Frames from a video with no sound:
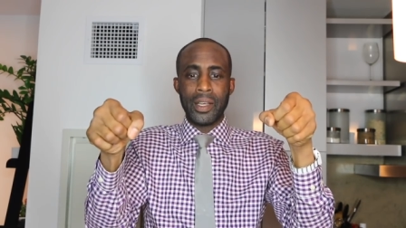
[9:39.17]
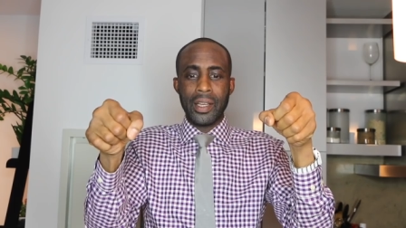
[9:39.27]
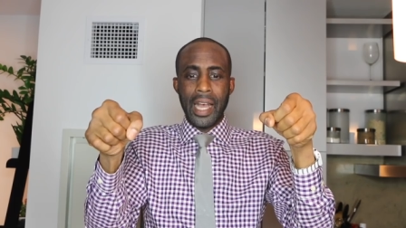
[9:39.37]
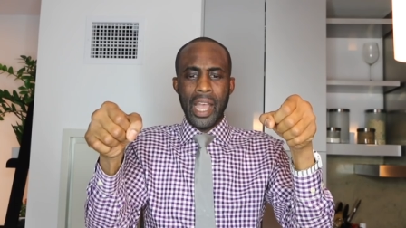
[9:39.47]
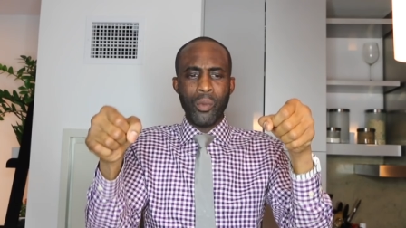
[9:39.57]

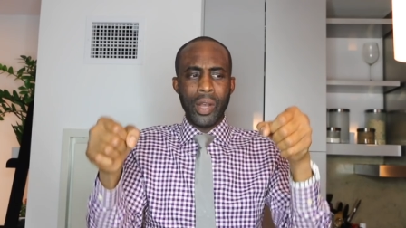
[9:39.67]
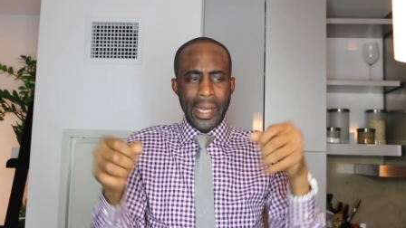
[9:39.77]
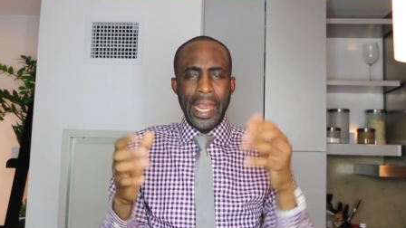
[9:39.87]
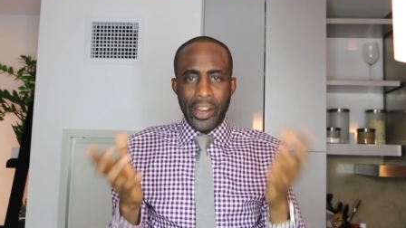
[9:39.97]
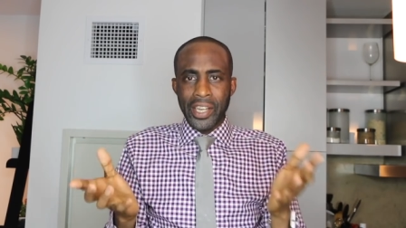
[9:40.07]
I
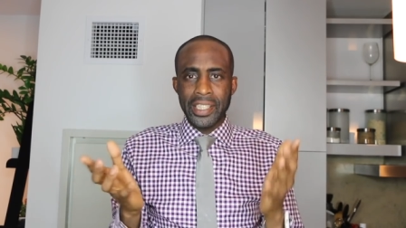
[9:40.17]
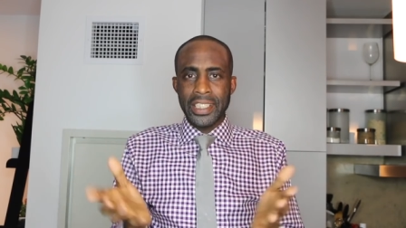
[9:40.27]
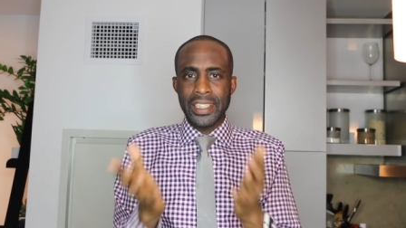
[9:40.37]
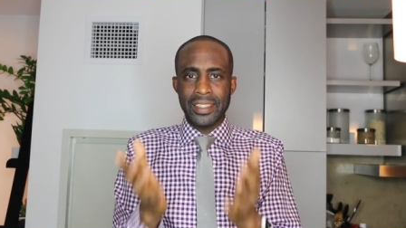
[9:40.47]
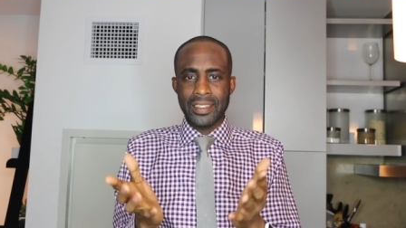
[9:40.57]
want
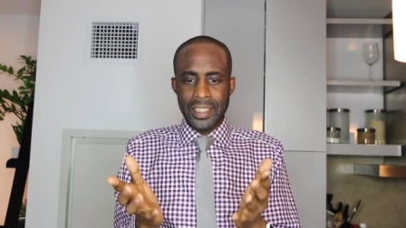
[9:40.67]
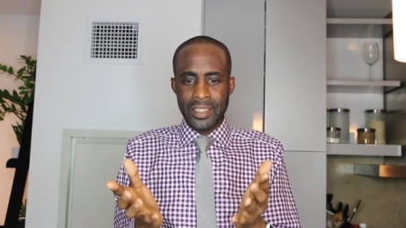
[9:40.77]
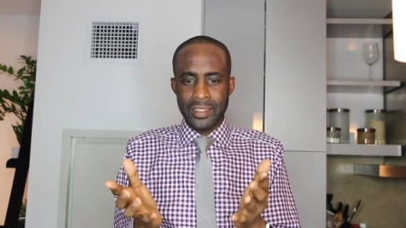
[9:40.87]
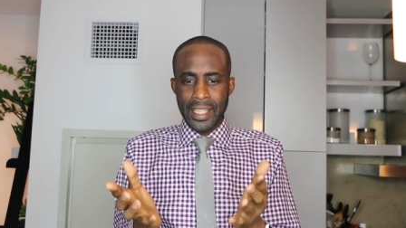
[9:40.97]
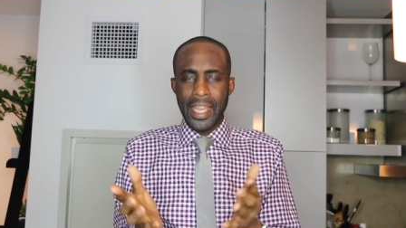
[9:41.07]
air-conditioned
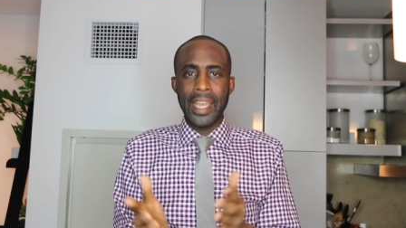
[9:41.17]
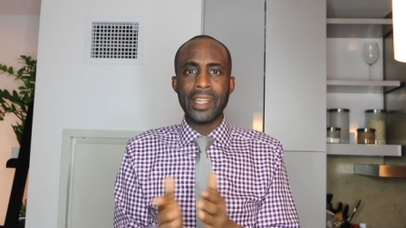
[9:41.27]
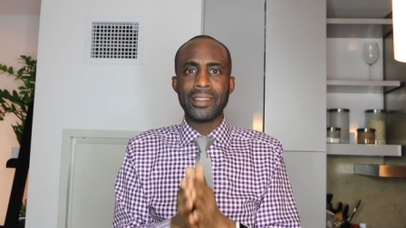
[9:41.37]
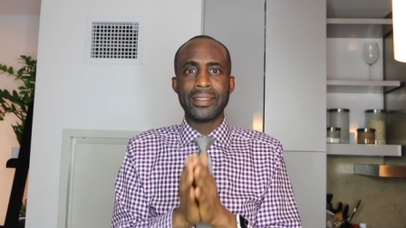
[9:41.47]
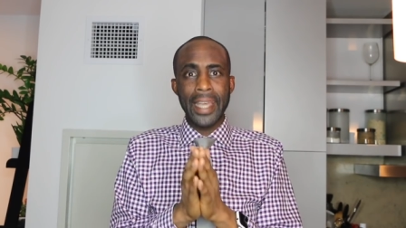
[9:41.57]
seats,
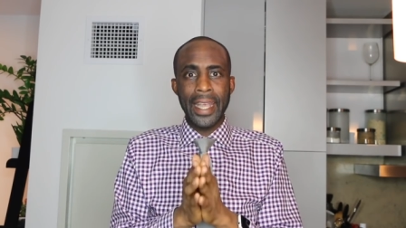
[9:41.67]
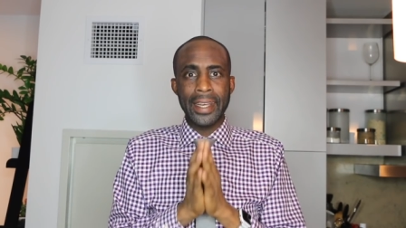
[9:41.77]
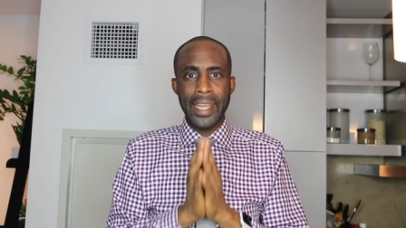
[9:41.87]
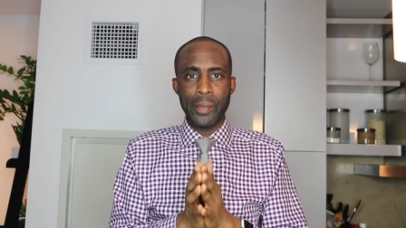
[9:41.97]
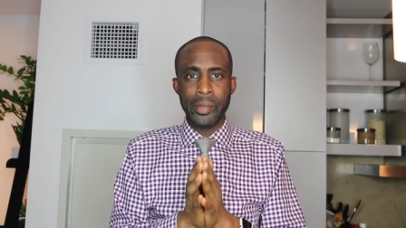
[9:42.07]
and
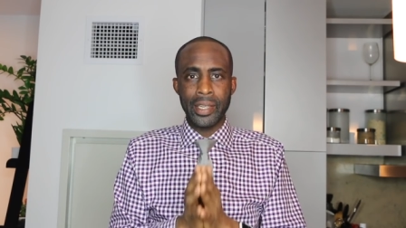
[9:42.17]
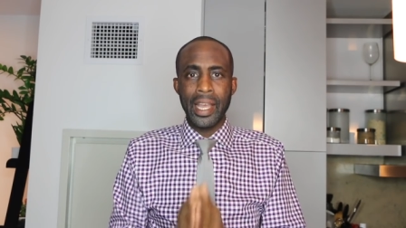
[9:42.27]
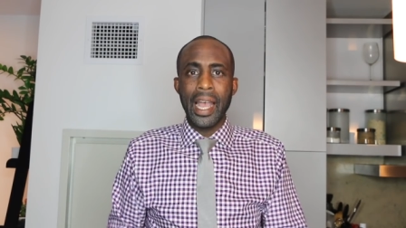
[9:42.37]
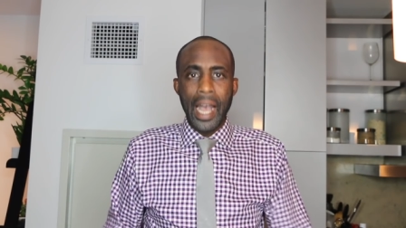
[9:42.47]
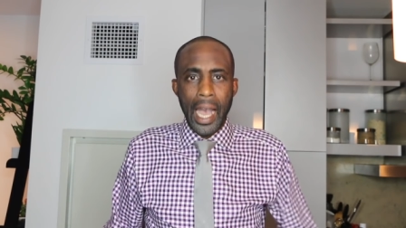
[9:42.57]

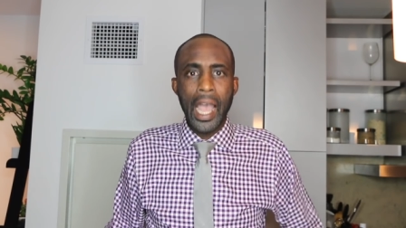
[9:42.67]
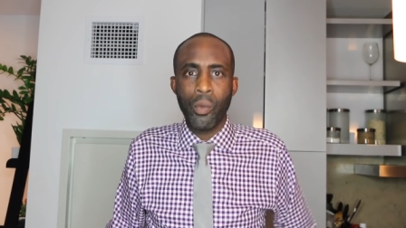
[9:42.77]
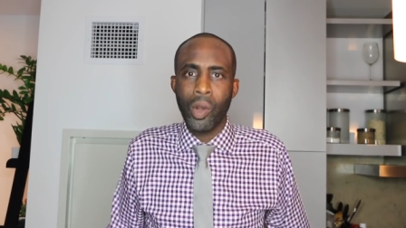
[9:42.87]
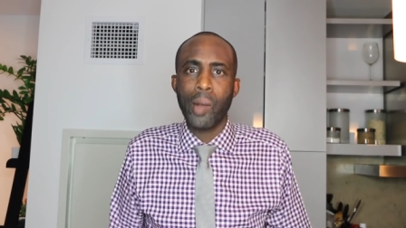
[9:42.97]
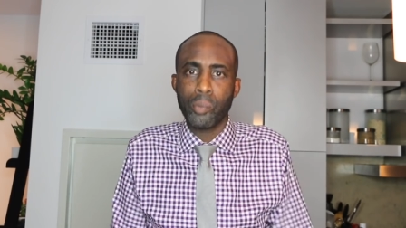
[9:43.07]
dagnabbit, I
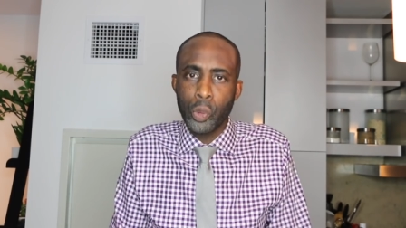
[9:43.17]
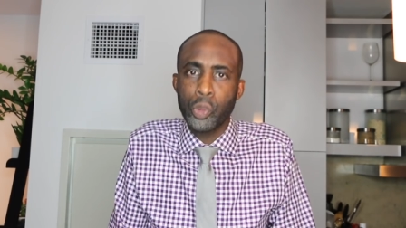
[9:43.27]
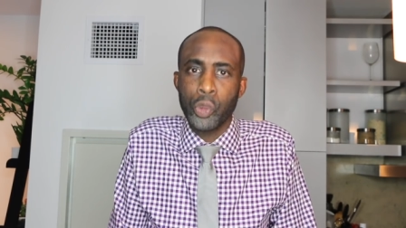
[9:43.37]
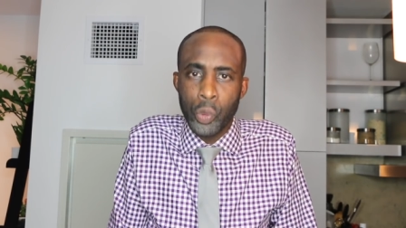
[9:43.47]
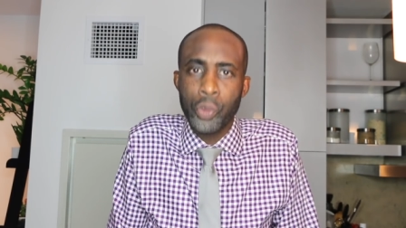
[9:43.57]
want
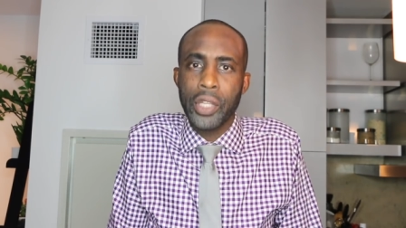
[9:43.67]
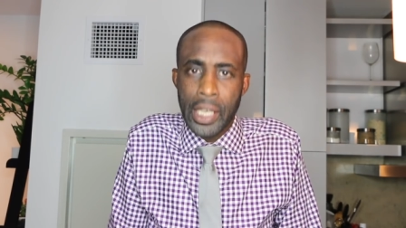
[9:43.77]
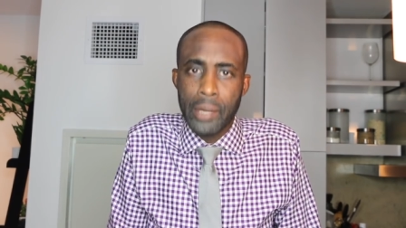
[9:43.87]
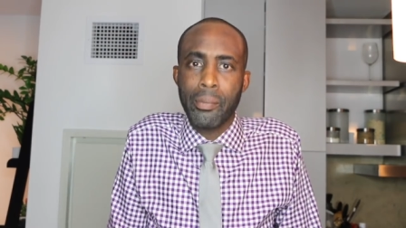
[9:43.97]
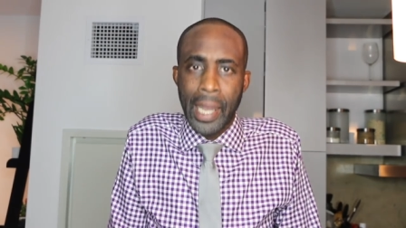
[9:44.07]
Bluetooth
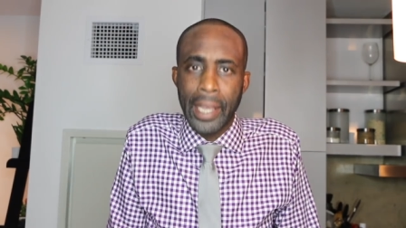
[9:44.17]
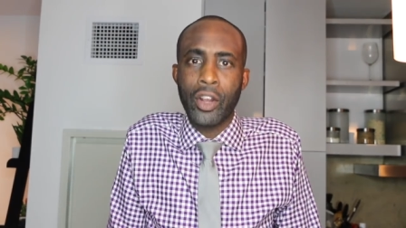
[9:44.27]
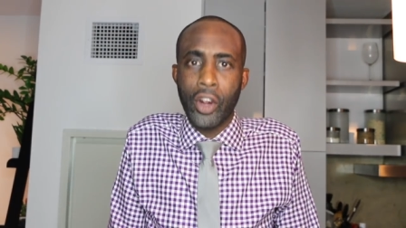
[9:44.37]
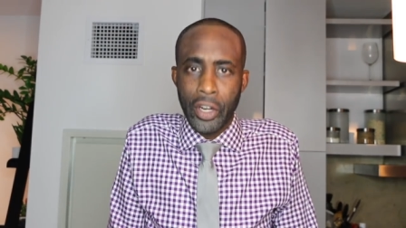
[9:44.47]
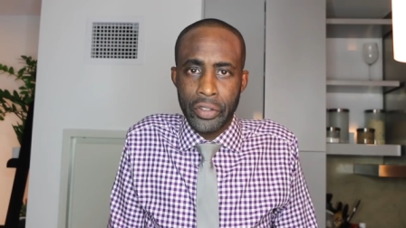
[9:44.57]
in my
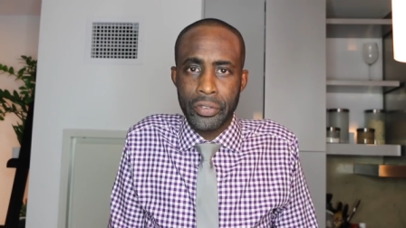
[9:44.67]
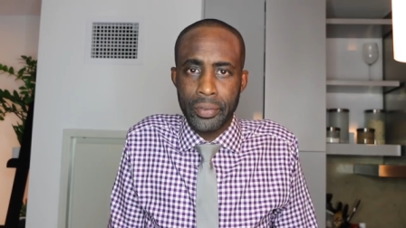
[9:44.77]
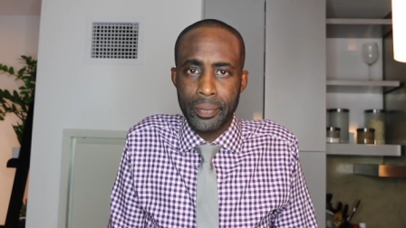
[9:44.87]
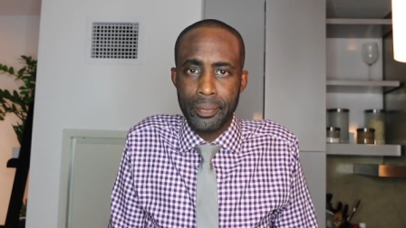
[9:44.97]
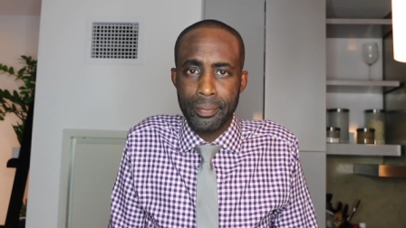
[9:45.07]
cars.